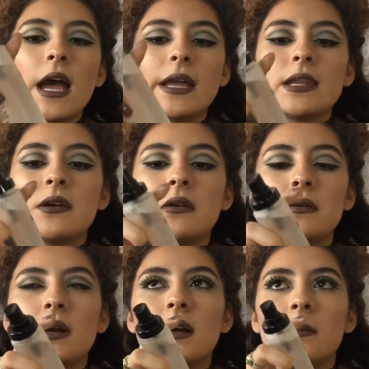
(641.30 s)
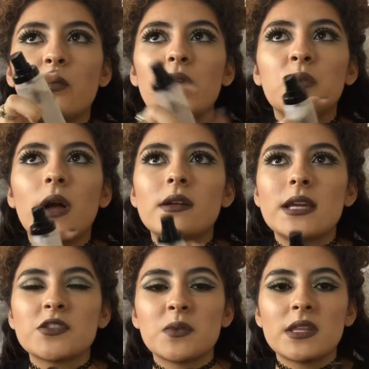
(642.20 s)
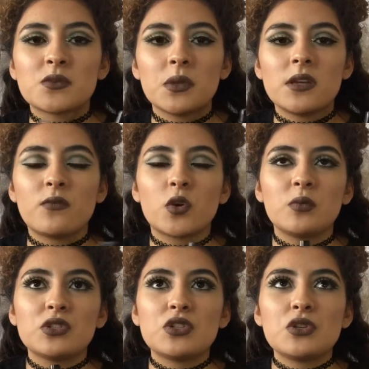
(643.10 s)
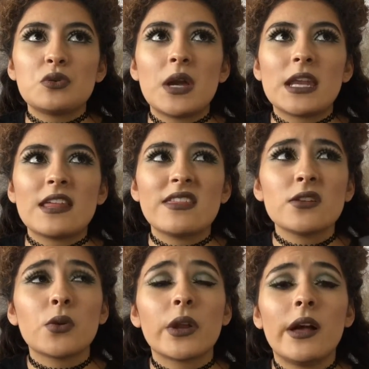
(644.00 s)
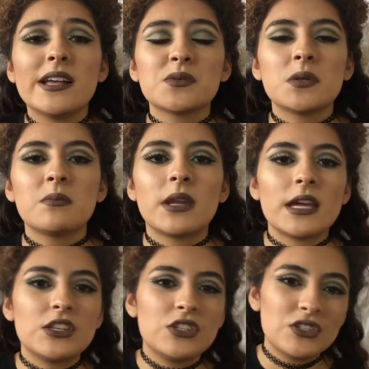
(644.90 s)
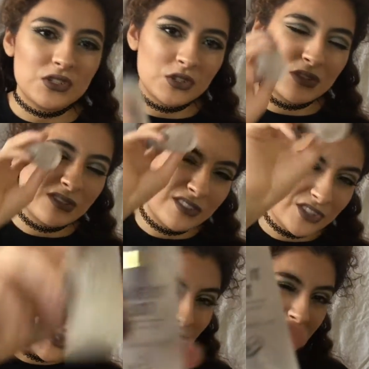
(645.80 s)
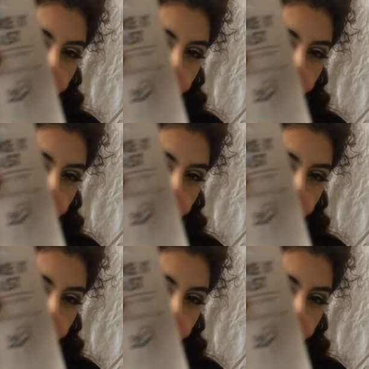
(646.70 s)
I know Wet n Wild has one that's really affordable too, and I think L'Oreal has one, but I do